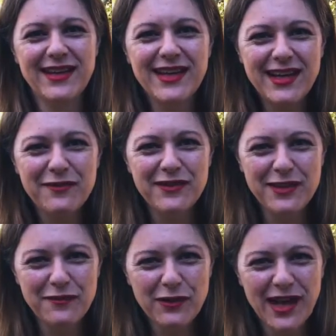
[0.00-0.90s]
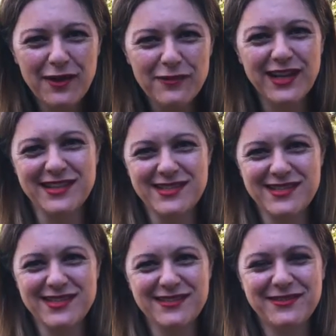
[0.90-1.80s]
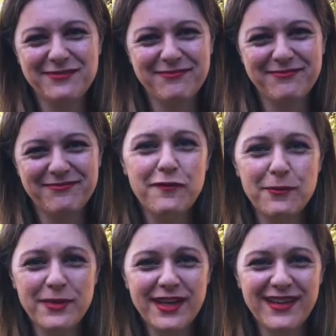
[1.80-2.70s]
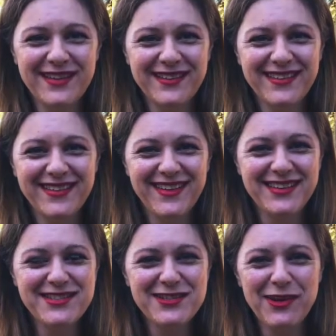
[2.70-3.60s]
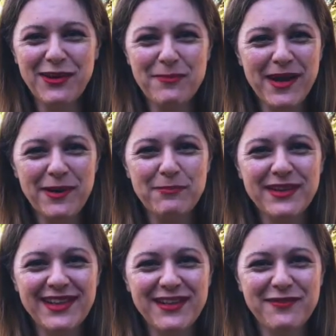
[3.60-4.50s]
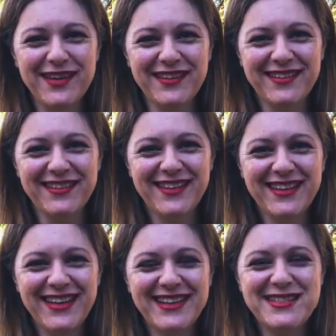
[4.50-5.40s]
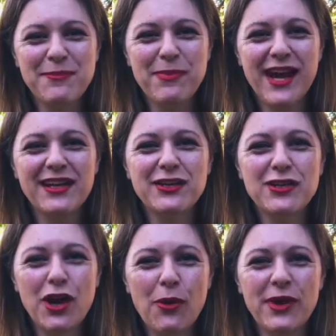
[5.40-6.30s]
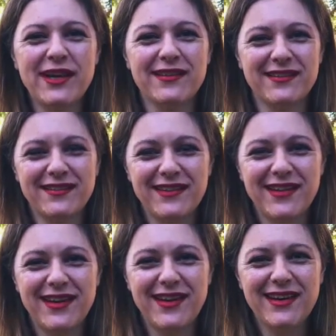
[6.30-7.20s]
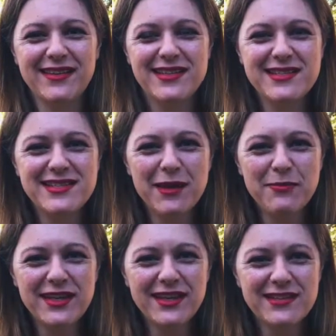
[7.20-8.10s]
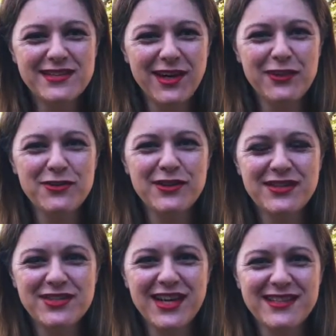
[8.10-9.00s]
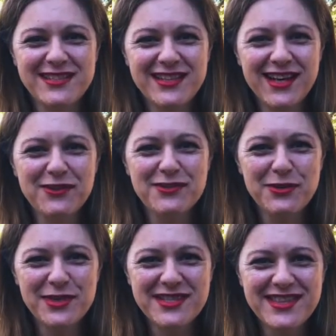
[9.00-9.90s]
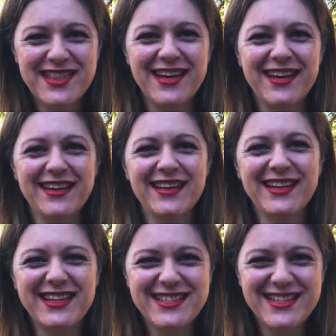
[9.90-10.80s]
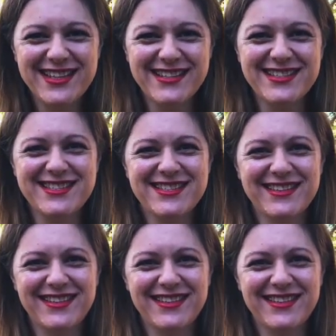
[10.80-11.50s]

even if you have less. For me, it's not about believing, it's about knowing. There's something inside you that just tells you it's there, it exists.